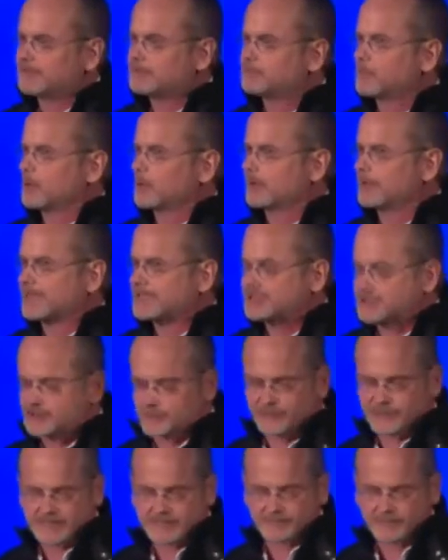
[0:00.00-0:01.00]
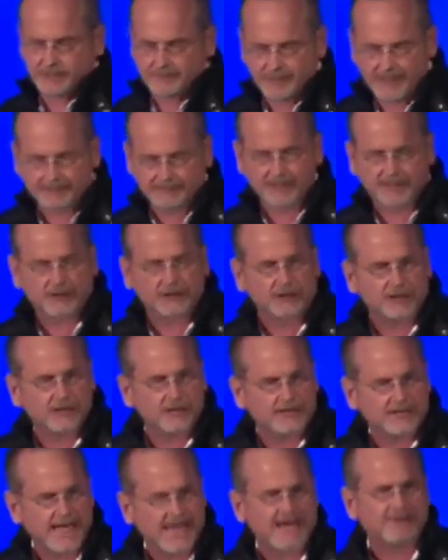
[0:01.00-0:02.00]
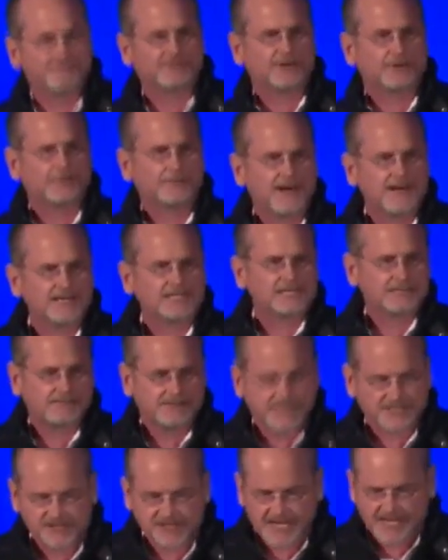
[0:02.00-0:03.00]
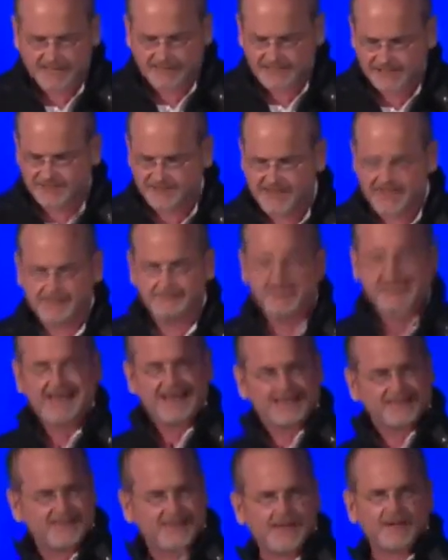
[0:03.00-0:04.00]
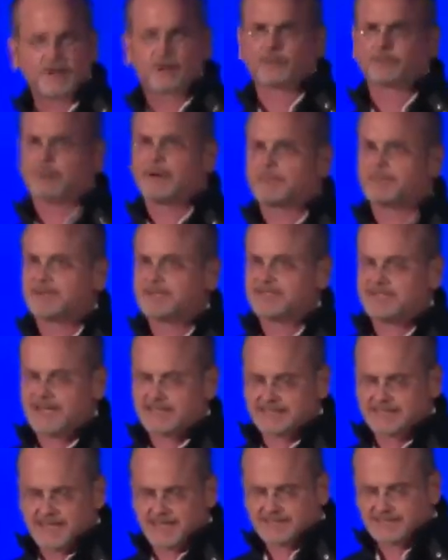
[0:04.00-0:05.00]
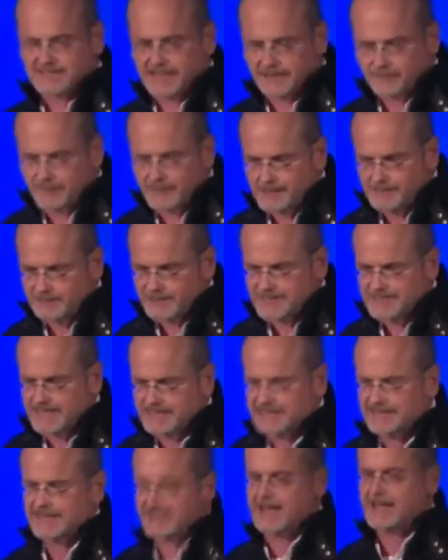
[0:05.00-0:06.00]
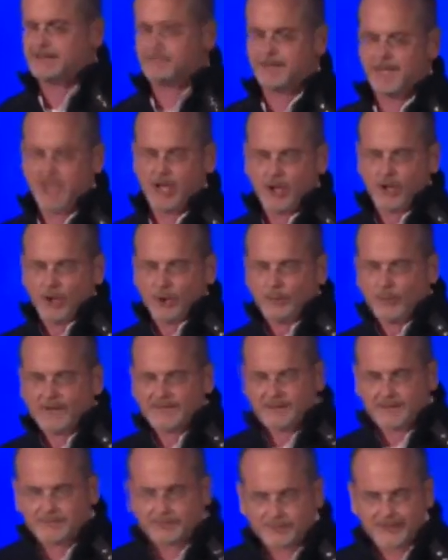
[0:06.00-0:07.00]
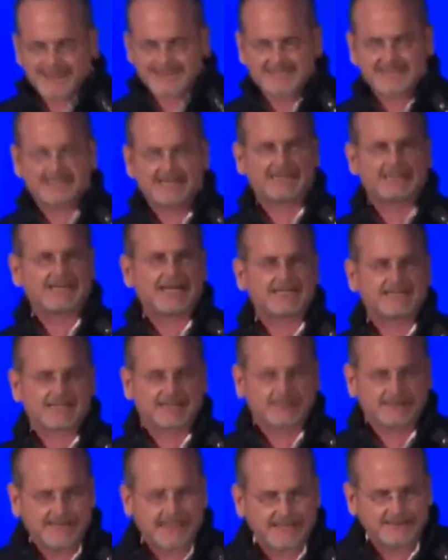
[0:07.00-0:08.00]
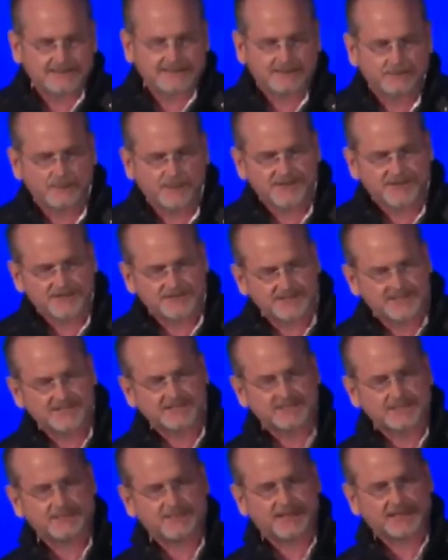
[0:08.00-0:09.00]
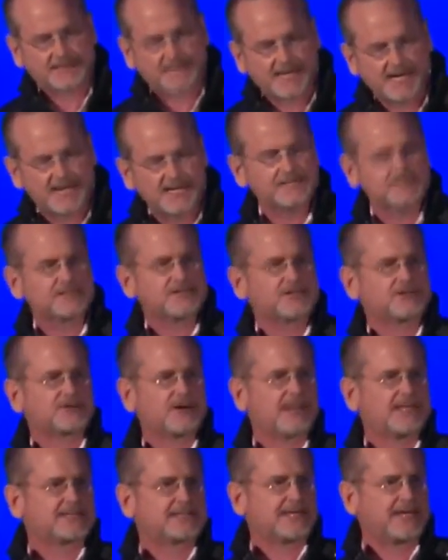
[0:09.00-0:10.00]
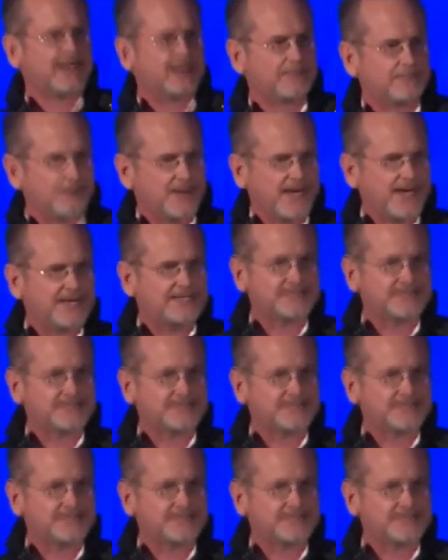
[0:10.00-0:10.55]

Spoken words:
more extreme Republican could ever possibly challenge them, they don't represent us, they represent them. When the president gets elected with a system that concentrates campaigns